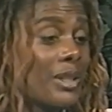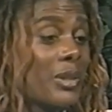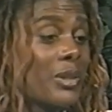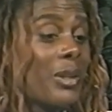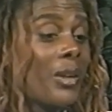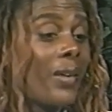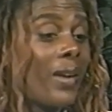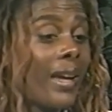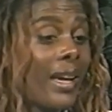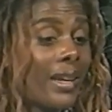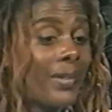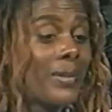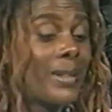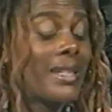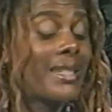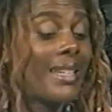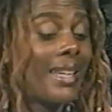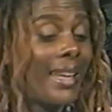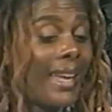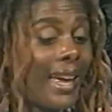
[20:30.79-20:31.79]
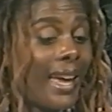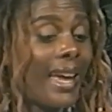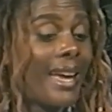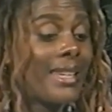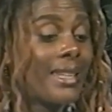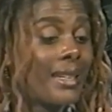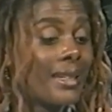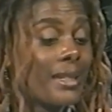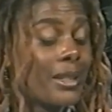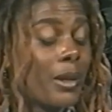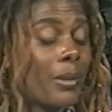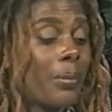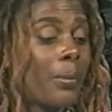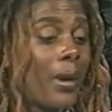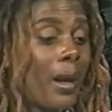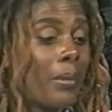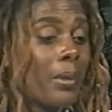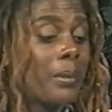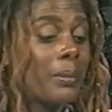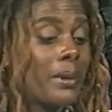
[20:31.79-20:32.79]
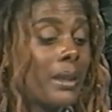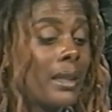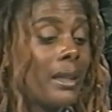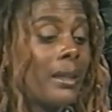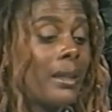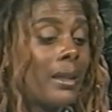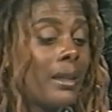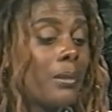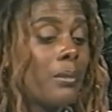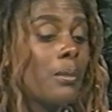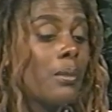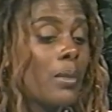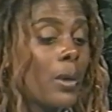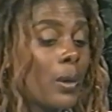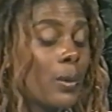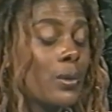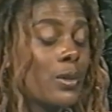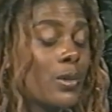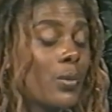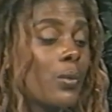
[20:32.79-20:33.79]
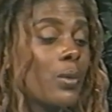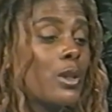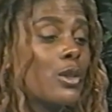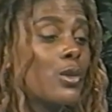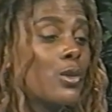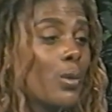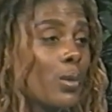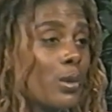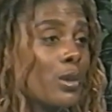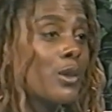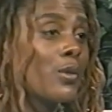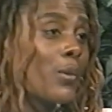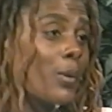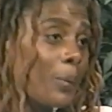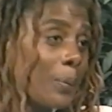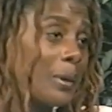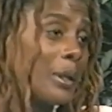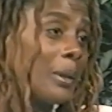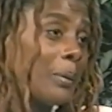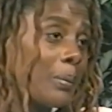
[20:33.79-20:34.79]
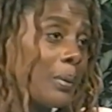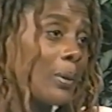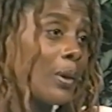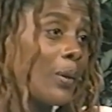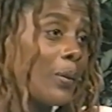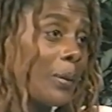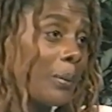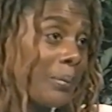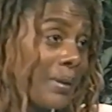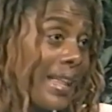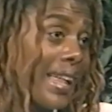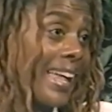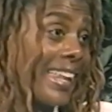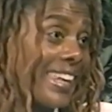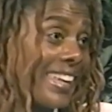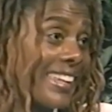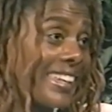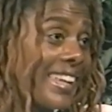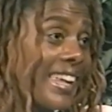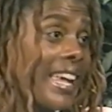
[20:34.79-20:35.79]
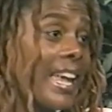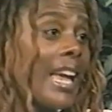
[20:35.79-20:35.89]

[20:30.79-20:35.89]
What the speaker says: You know, I have to say addicts are probably the most resourceful people on the planet.